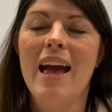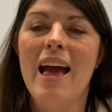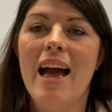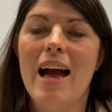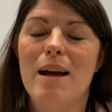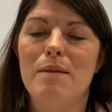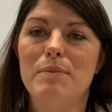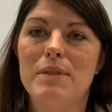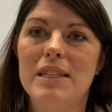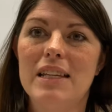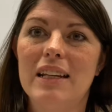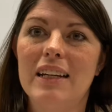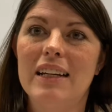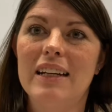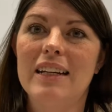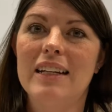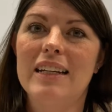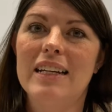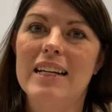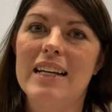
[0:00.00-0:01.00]
I'm
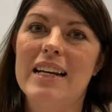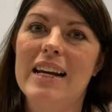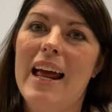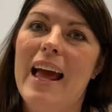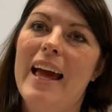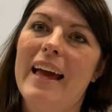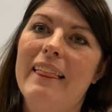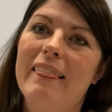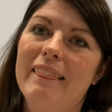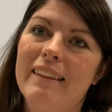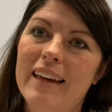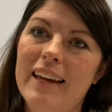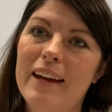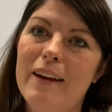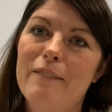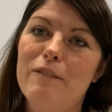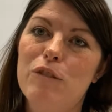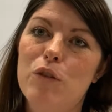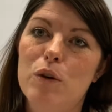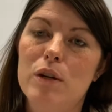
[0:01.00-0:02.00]
sending a link
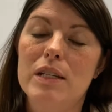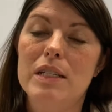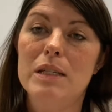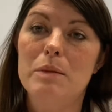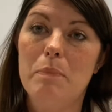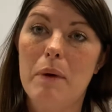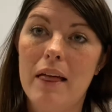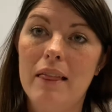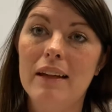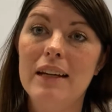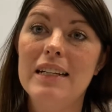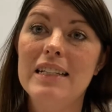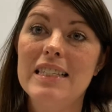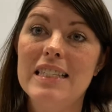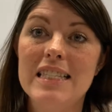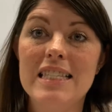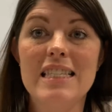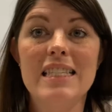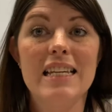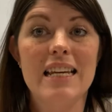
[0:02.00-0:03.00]
for Spelling
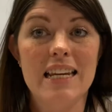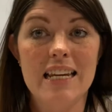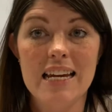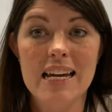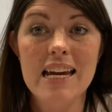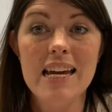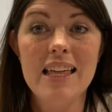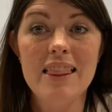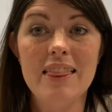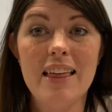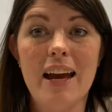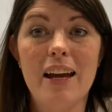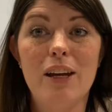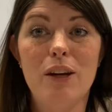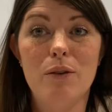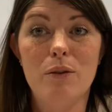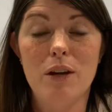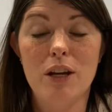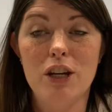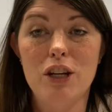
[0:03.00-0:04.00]
City that
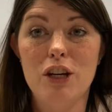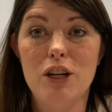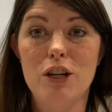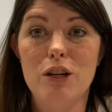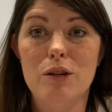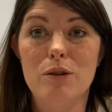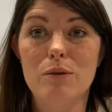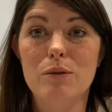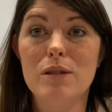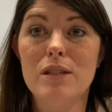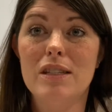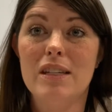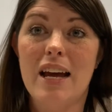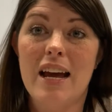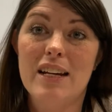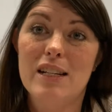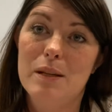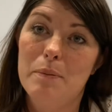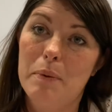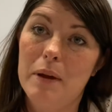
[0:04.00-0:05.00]
you can use
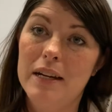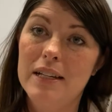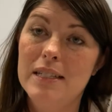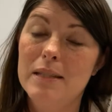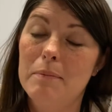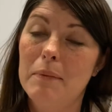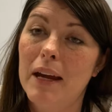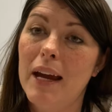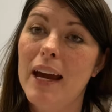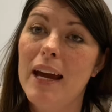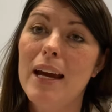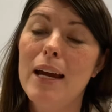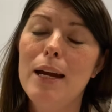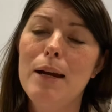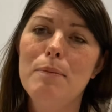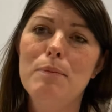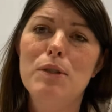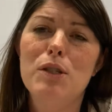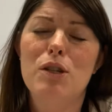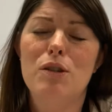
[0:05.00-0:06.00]
to play some
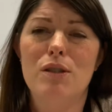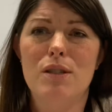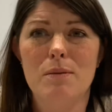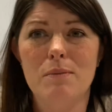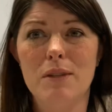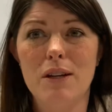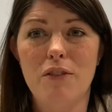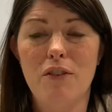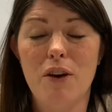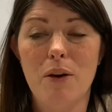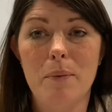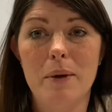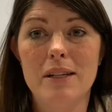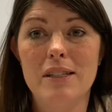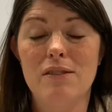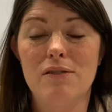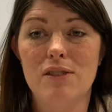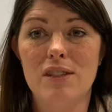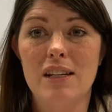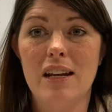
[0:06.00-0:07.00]
games, do some different
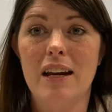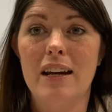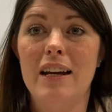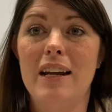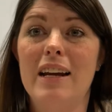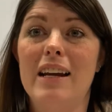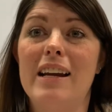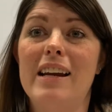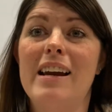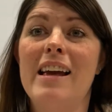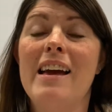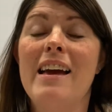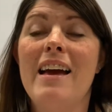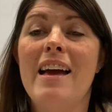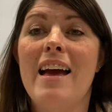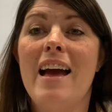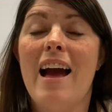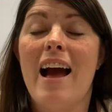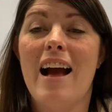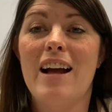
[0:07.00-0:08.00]
ways of studying.
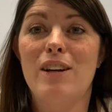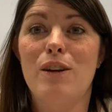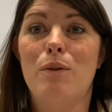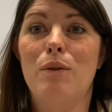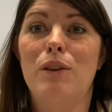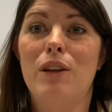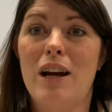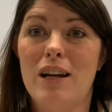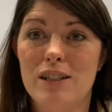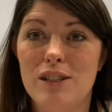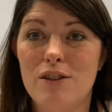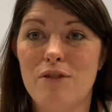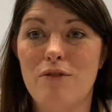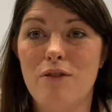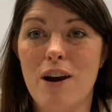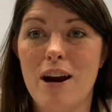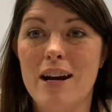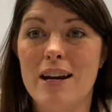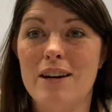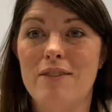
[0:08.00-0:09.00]
I know lots of
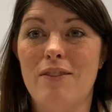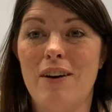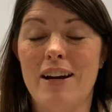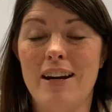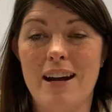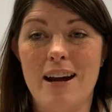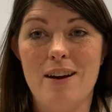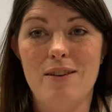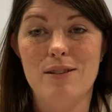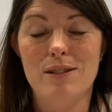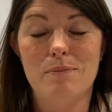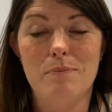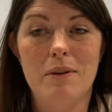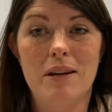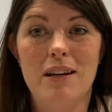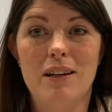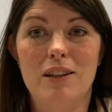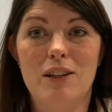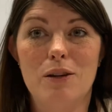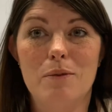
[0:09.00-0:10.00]
writing right now has been
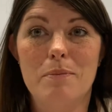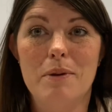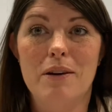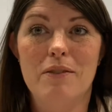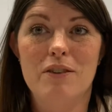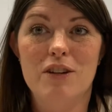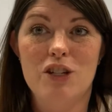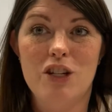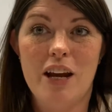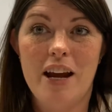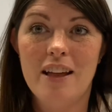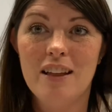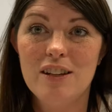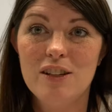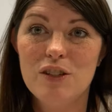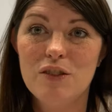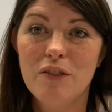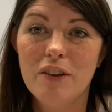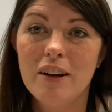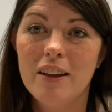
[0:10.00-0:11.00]
a little bit of a
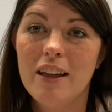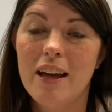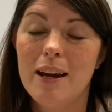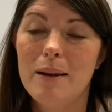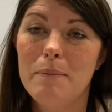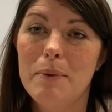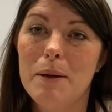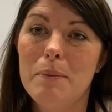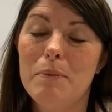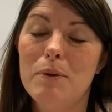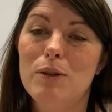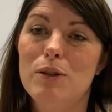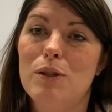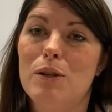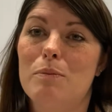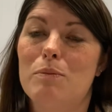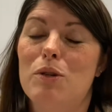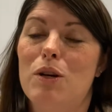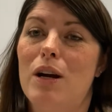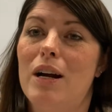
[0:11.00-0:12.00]
challenge for a lot of people, so
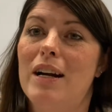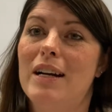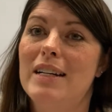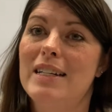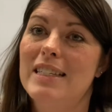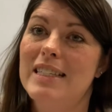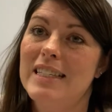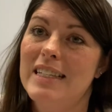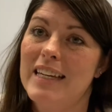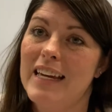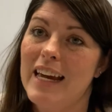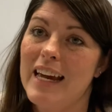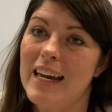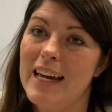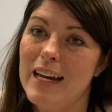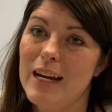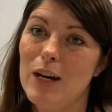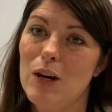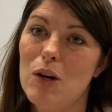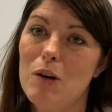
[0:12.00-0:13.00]
I'm trying to
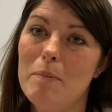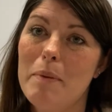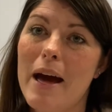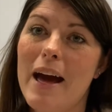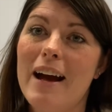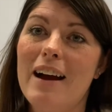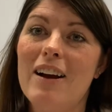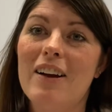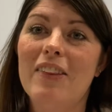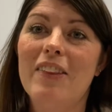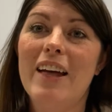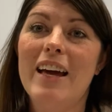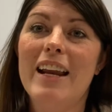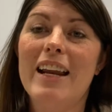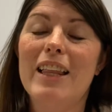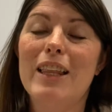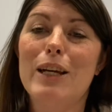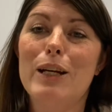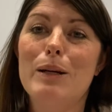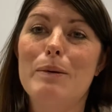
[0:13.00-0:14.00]
scale back on that
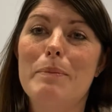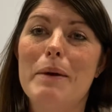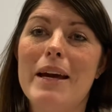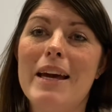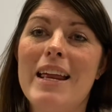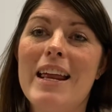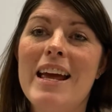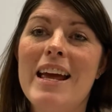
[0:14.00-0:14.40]
a little bit